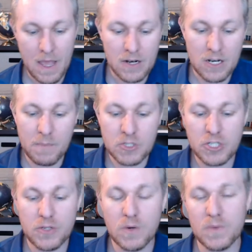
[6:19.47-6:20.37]
Number
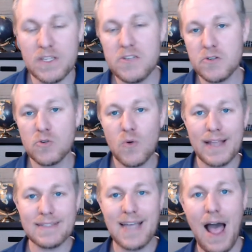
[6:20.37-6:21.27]
two, this is a great
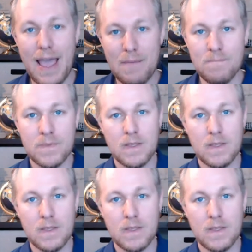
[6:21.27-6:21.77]
time